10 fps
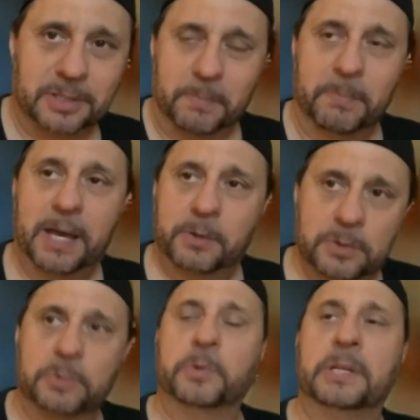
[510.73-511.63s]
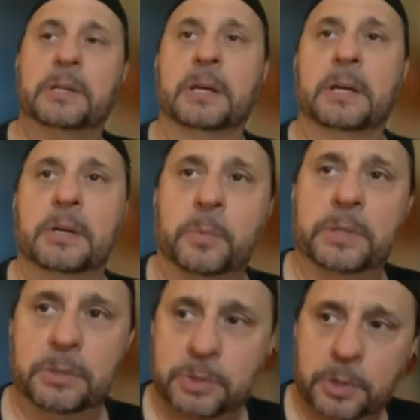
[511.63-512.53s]
It matters when
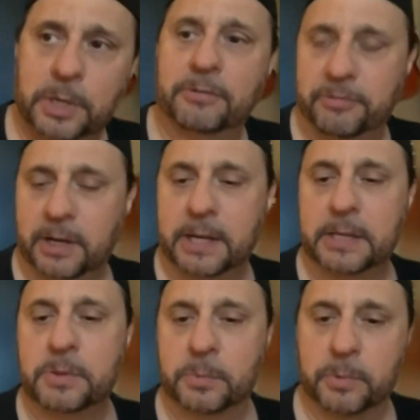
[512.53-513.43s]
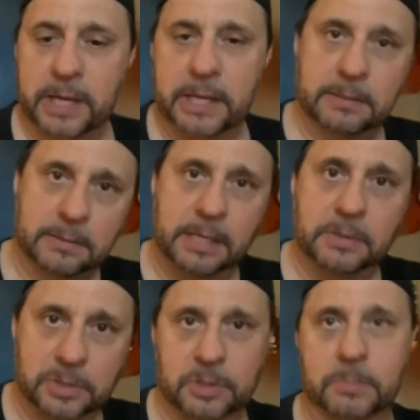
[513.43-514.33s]
you try to find the right
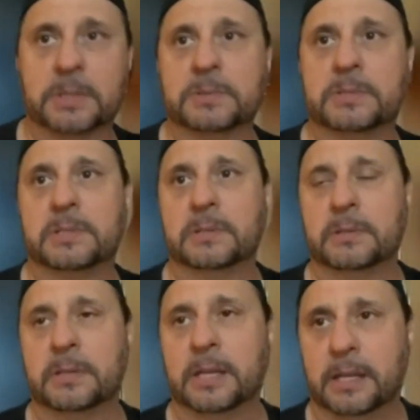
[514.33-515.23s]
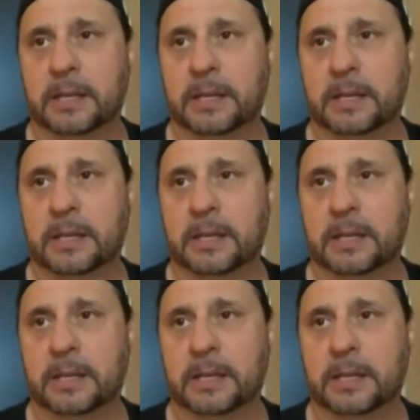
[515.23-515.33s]
instruments and